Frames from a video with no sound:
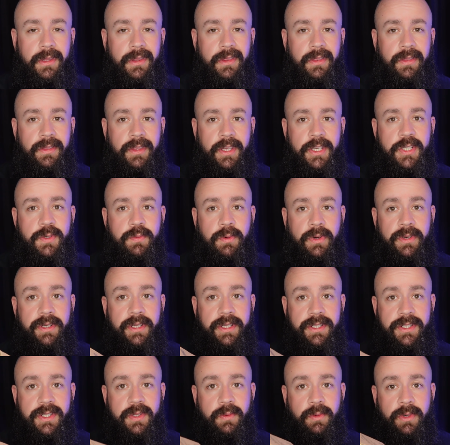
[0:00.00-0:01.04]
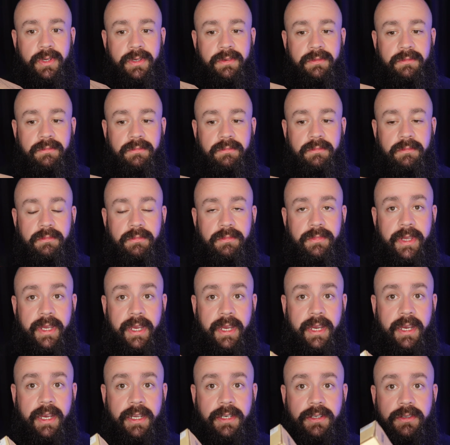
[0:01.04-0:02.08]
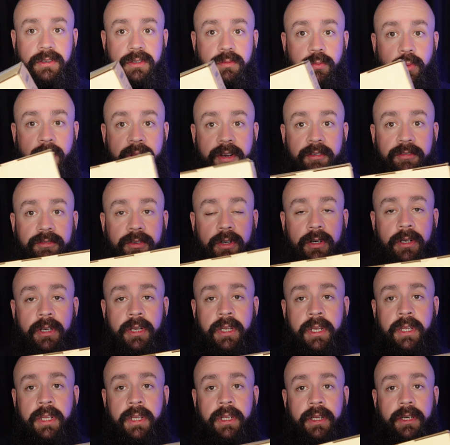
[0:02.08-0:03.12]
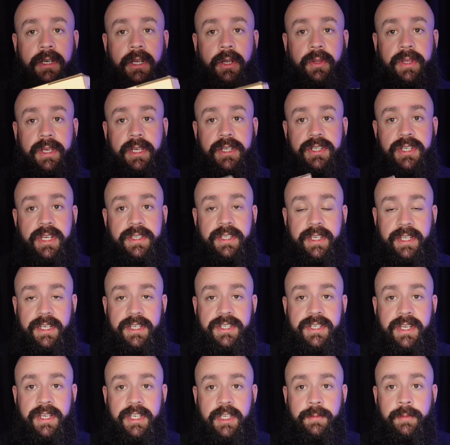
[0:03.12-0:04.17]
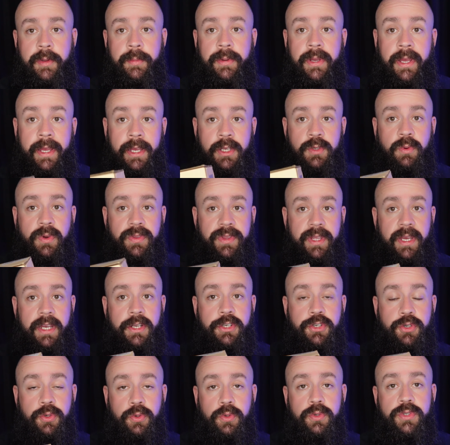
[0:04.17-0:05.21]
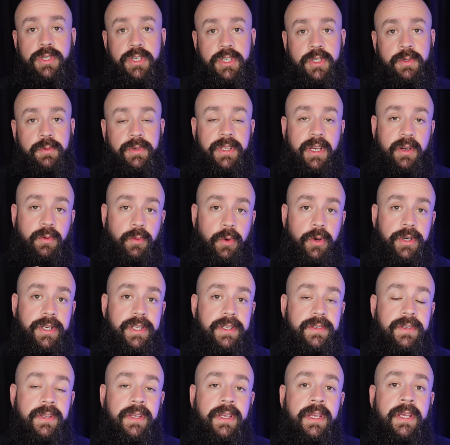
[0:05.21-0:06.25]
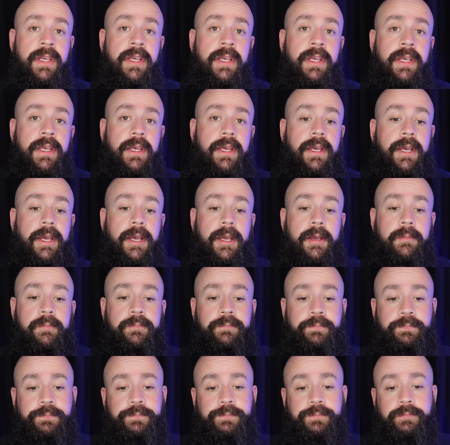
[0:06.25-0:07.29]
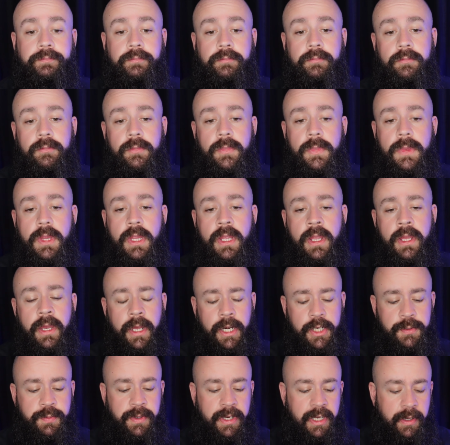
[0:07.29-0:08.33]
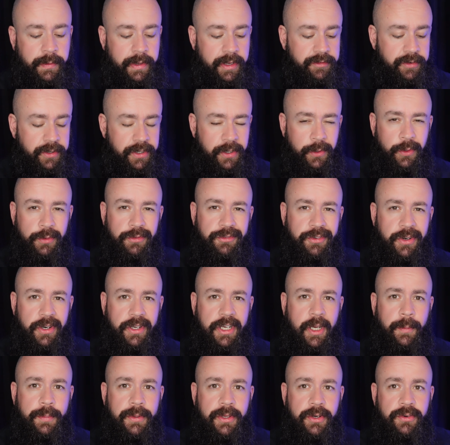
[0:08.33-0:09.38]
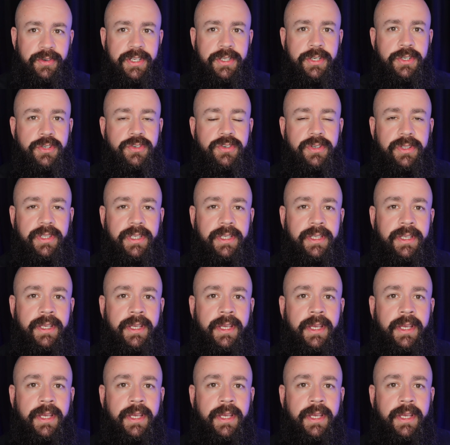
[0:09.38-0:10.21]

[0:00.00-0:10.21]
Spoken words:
This one is the one that I had went for. Now, like I said, they get it sent to me, but it is one that I chose. This is the one that I wanted. And it's one that I went for. Now, for a couple of reasons, really.